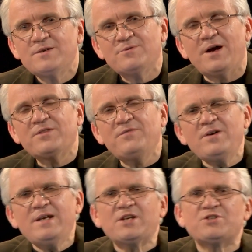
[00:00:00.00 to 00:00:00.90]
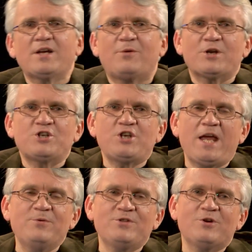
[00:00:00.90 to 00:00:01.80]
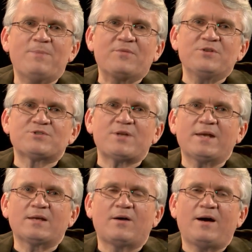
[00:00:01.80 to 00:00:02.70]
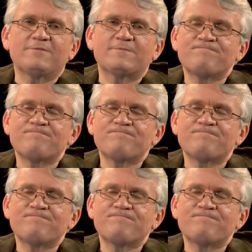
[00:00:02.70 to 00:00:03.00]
Right, the very next thing I want to share with you about this stunning life